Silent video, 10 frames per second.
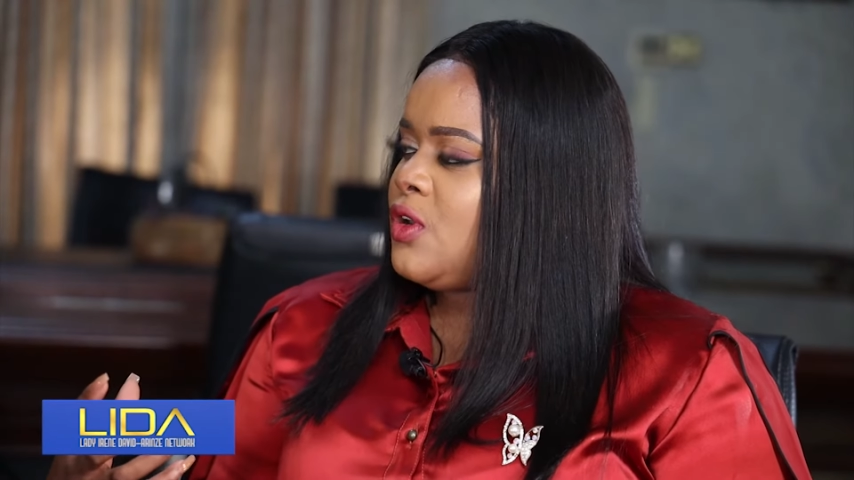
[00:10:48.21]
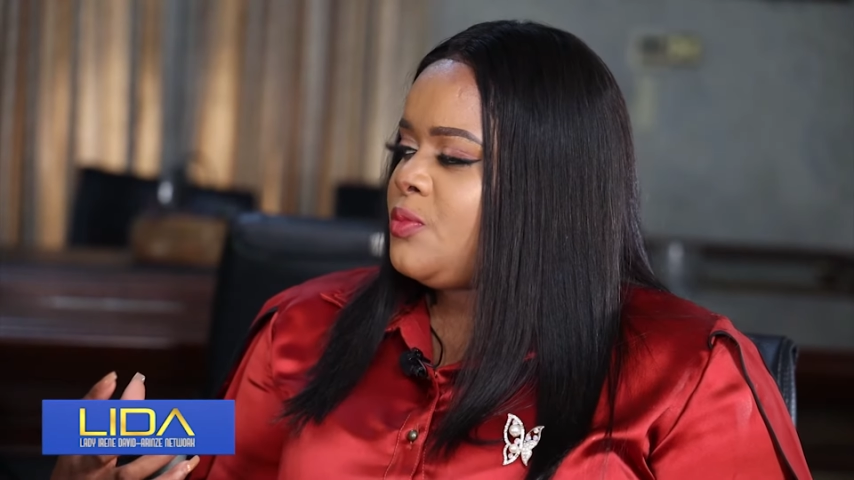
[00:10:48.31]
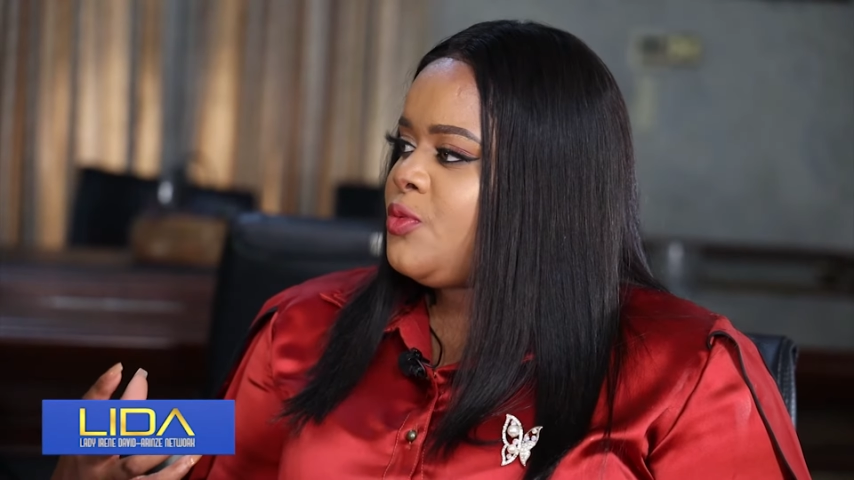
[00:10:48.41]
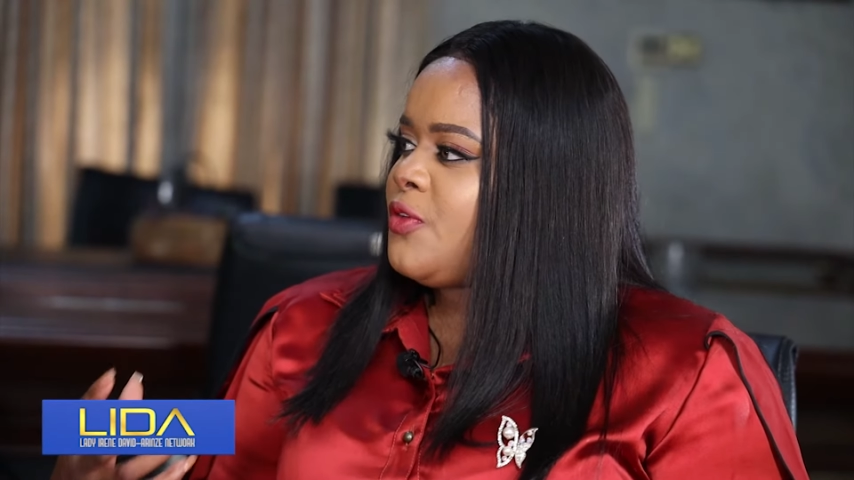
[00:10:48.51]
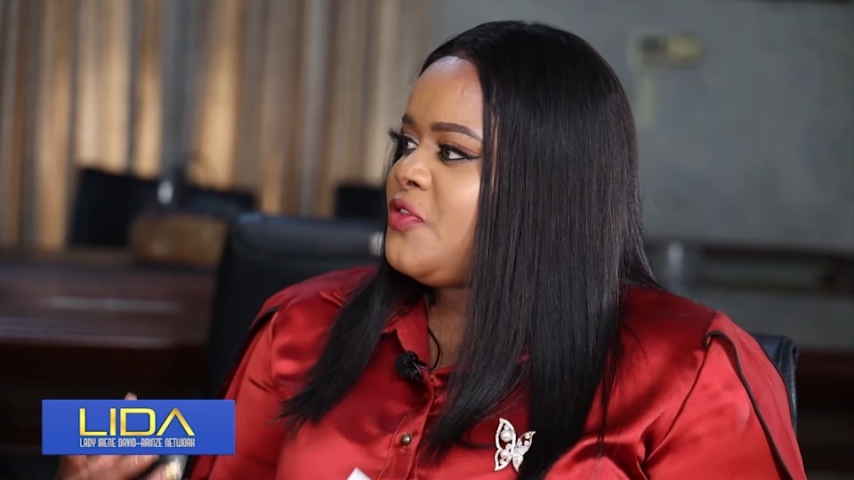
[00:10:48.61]

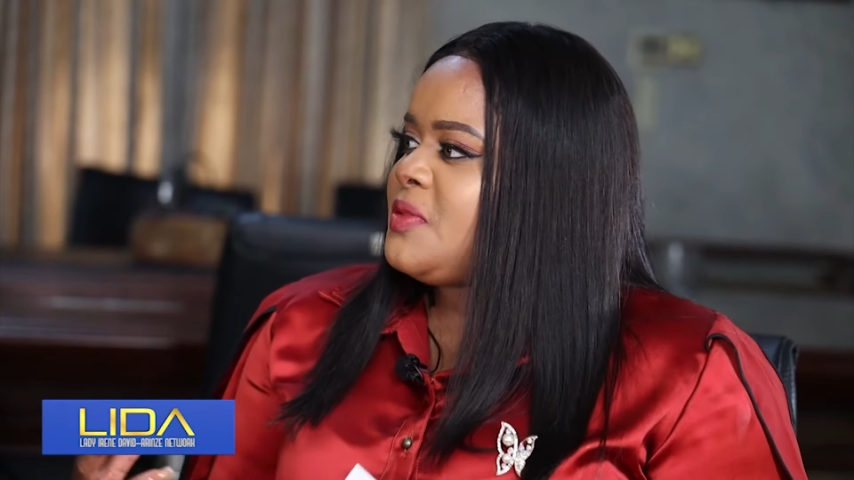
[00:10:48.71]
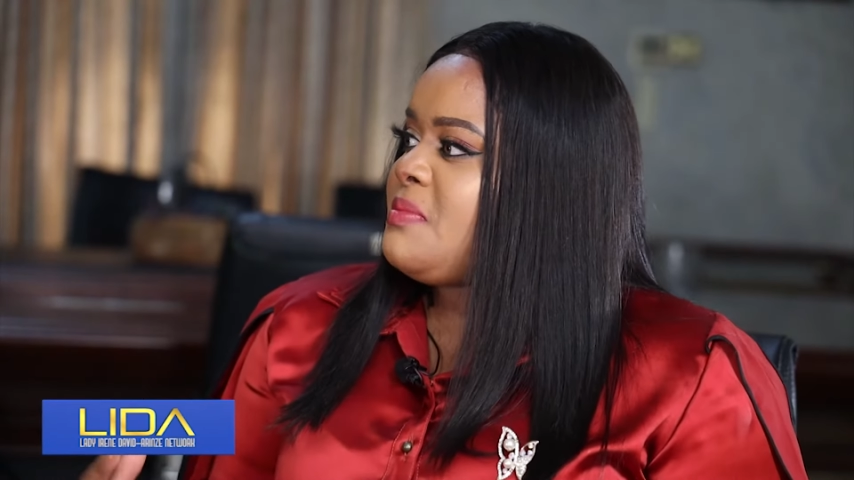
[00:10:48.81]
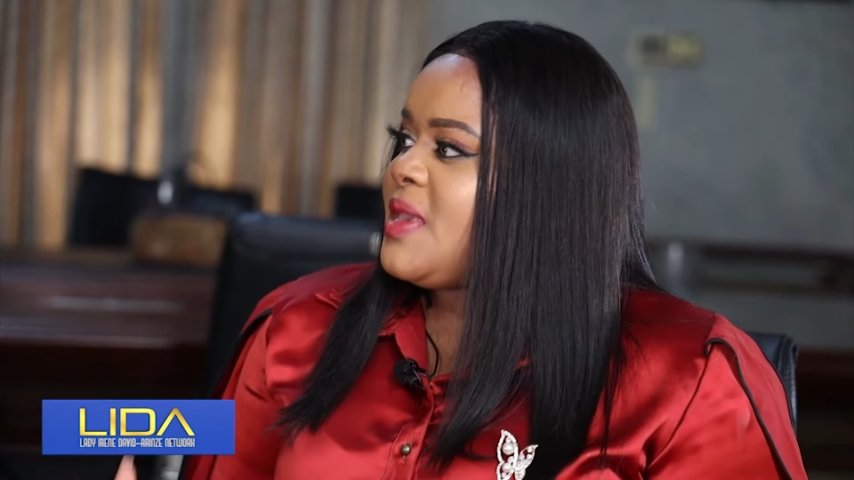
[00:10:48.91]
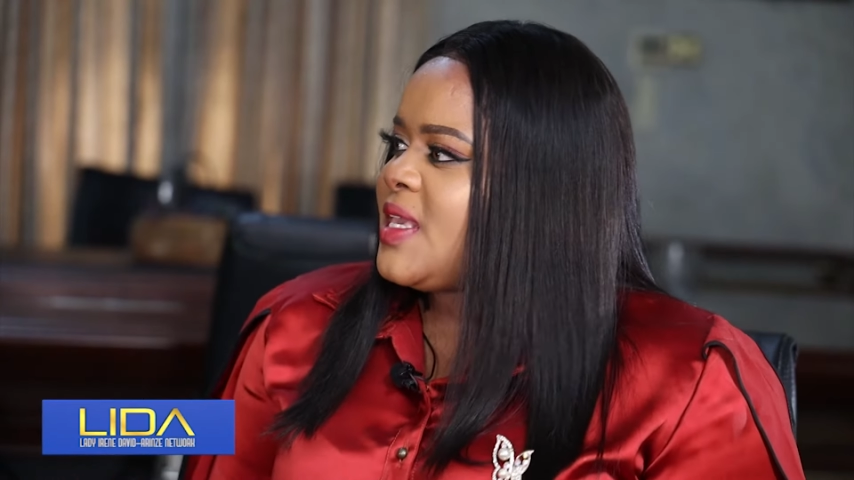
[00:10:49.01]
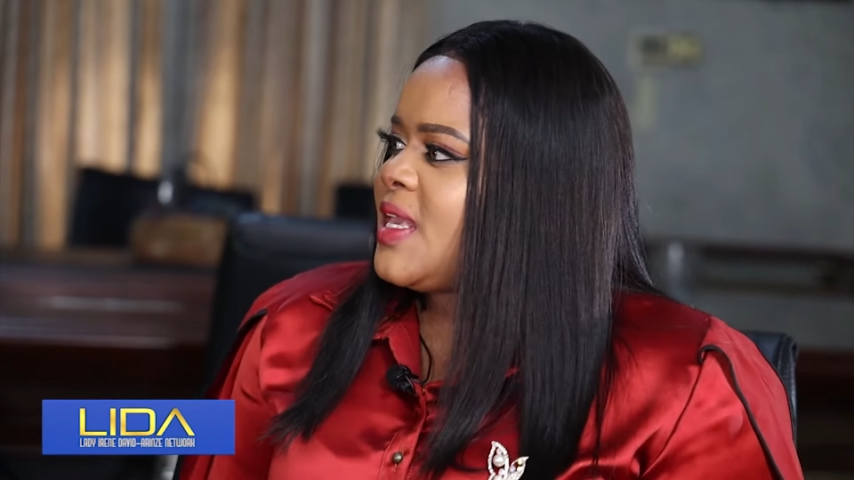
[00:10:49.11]
on profit
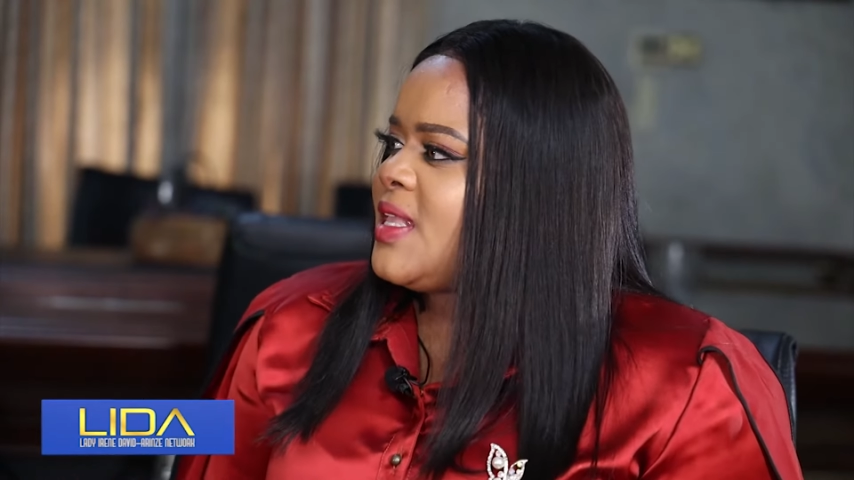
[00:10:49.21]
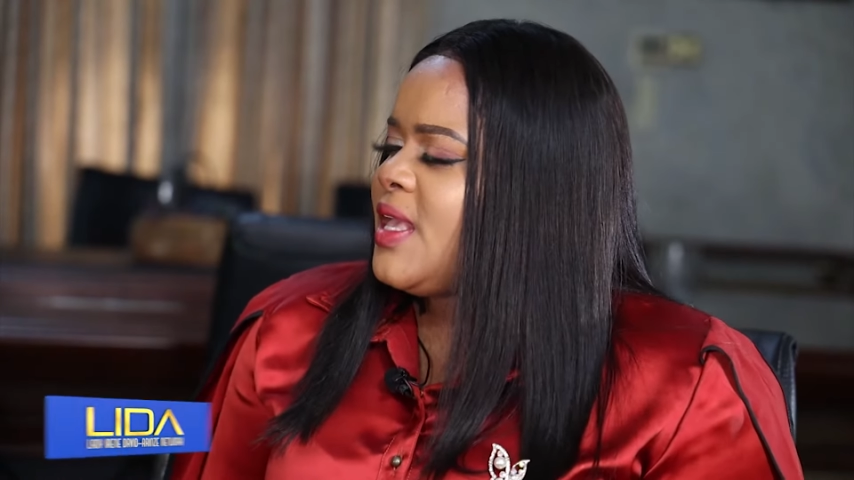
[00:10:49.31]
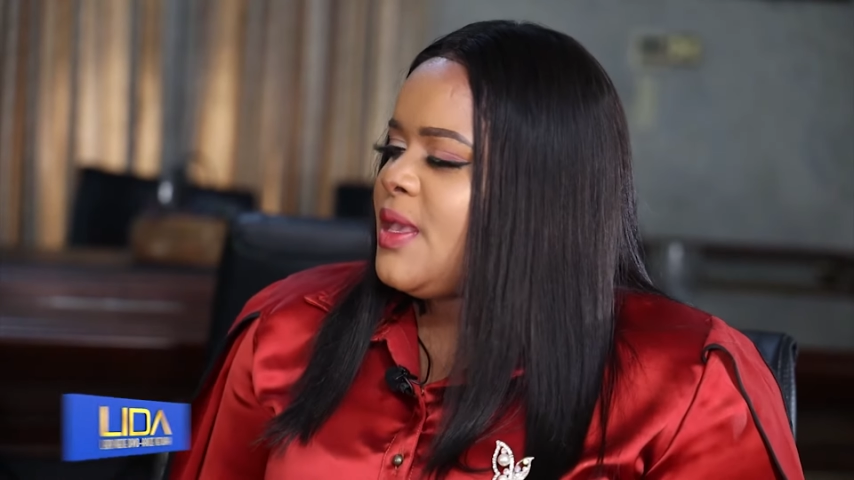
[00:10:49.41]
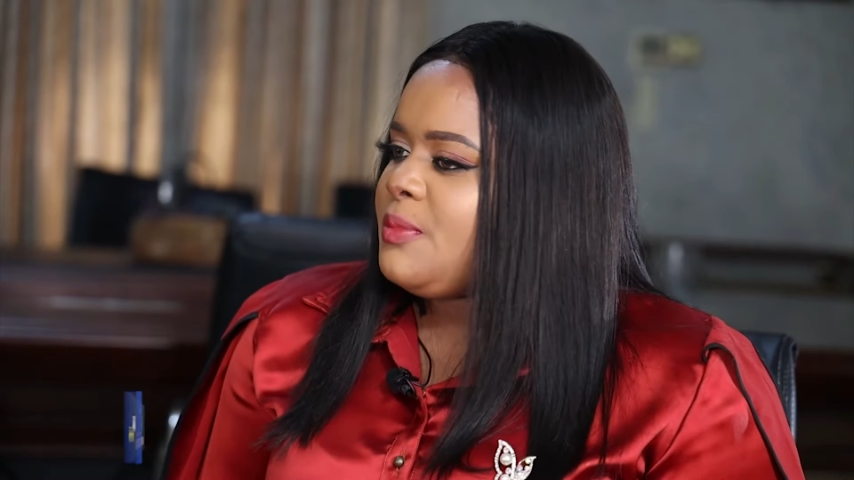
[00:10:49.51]
making